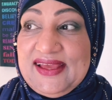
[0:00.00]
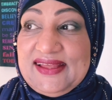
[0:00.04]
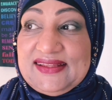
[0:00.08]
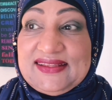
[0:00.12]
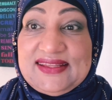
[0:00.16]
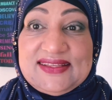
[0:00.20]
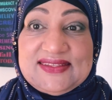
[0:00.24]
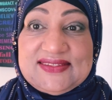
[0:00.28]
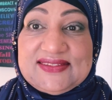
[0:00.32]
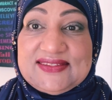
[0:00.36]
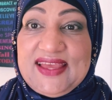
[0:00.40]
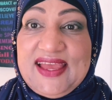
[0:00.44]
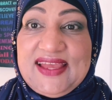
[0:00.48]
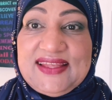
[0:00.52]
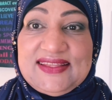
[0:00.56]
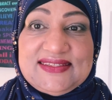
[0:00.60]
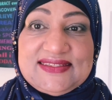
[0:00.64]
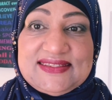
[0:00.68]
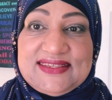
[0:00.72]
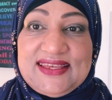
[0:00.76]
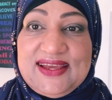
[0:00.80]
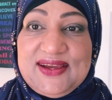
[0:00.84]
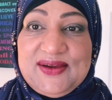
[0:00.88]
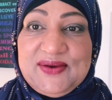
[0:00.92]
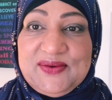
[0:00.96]
The sun's
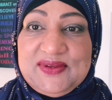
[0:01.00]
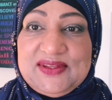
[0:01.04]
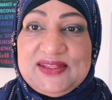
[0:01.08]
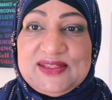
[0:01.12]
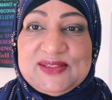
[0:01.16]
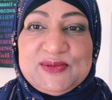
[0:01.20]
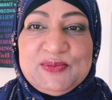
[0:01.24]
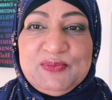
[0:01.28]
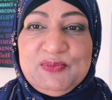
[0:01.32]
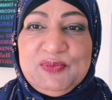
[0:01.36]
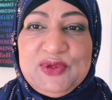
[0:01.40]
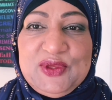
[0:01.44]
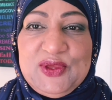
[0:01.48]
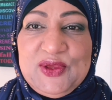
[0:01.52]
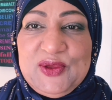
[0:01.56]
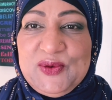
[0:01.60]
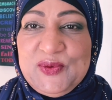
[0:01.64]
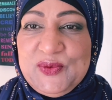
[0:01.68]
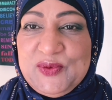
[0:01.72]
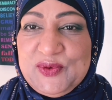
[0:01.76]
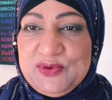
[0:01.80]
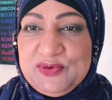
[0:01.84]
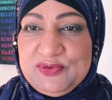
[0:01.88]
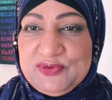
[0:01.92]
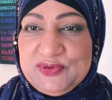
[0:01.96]
out, it's
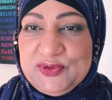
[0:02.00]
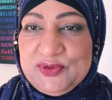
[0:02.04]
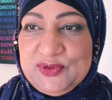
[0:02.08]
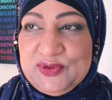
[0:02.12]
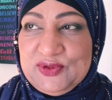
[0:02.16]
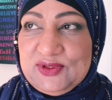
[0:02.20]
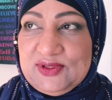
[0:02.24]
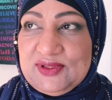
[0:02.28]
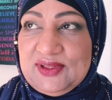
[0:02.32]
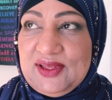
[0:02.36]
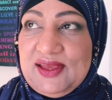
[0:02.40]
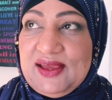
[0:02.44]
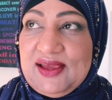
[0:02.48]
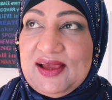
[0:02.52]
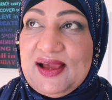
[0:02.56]
beautiful.